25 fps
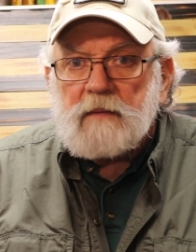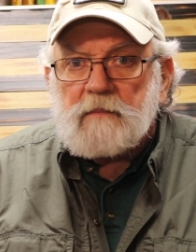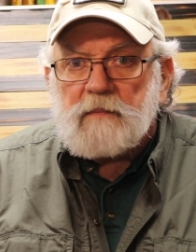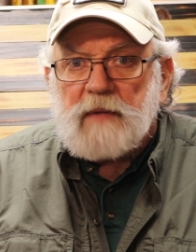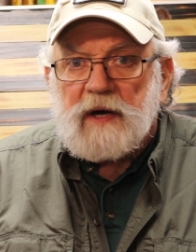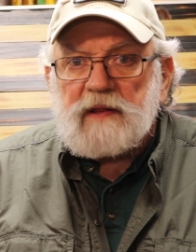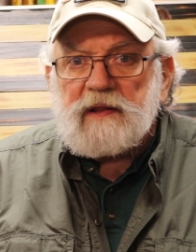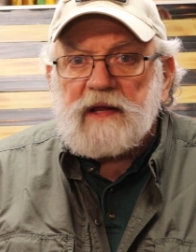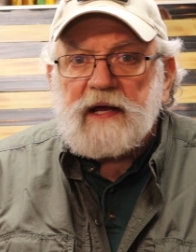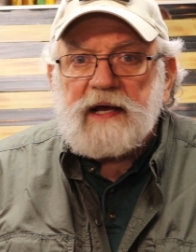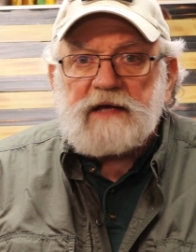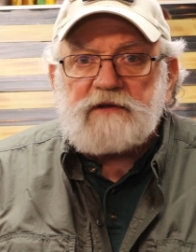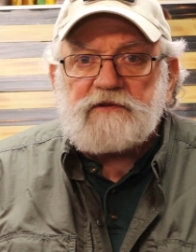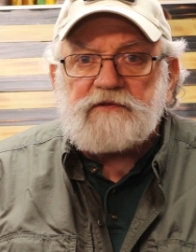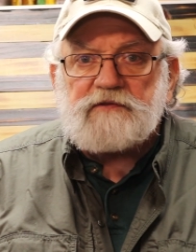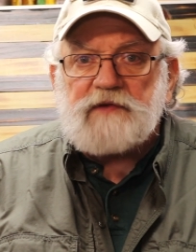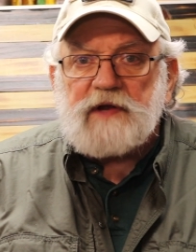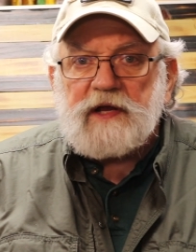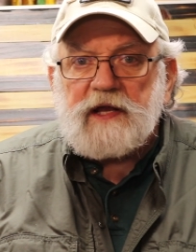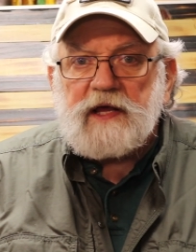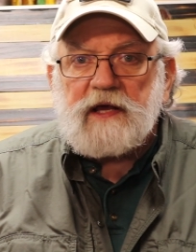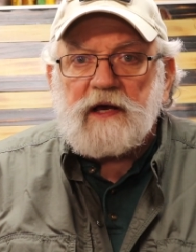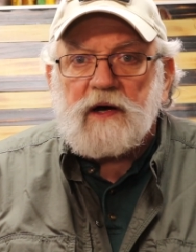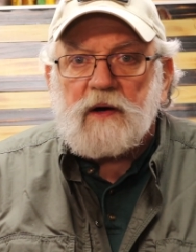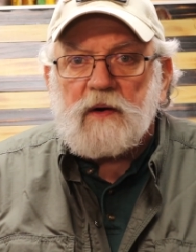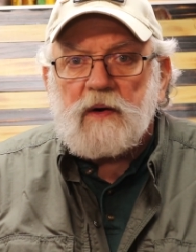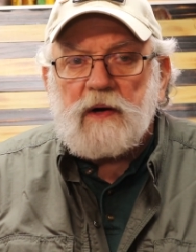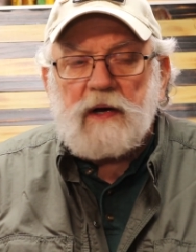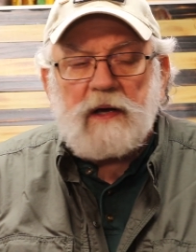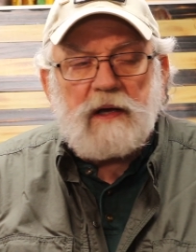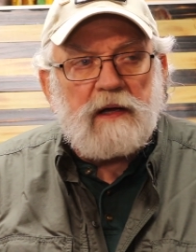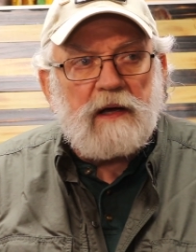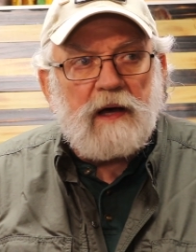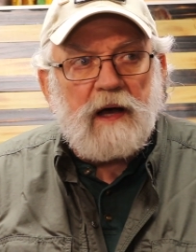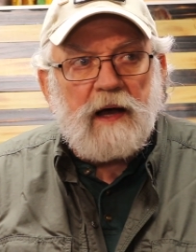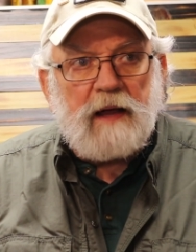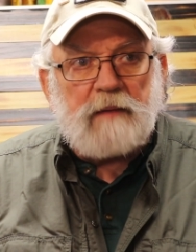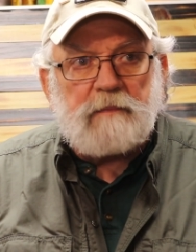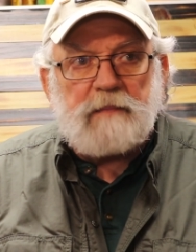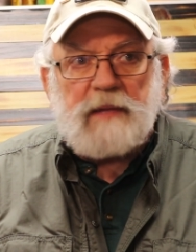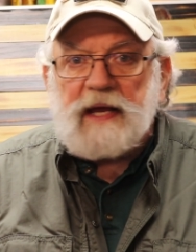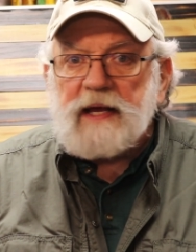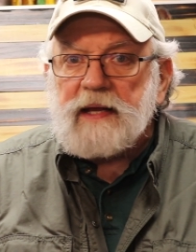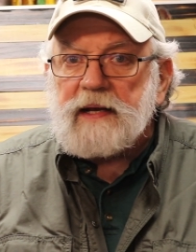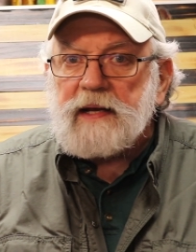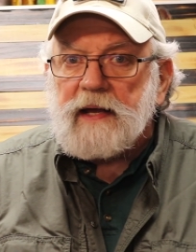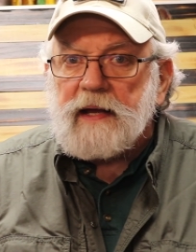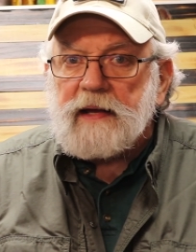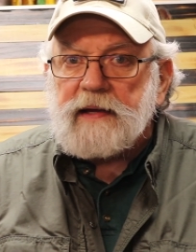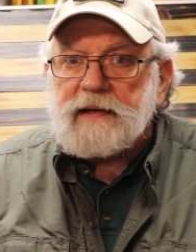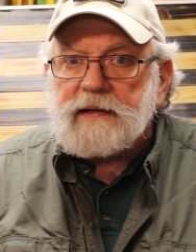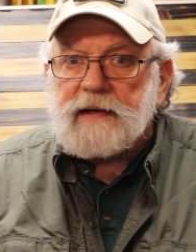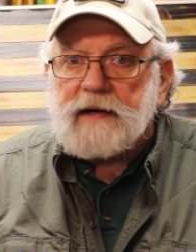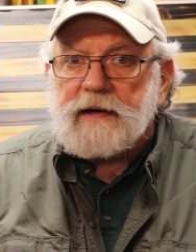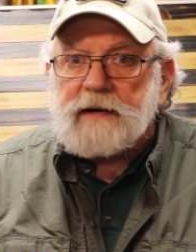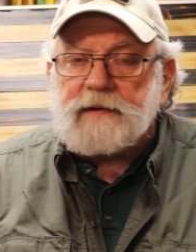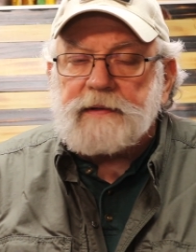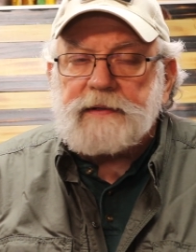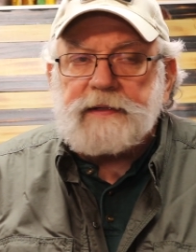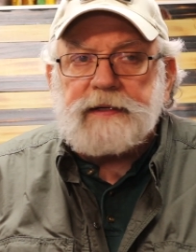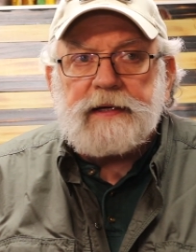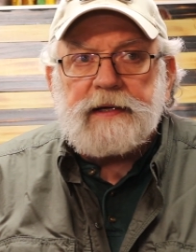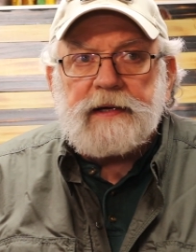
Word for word: My last video I made a, uh,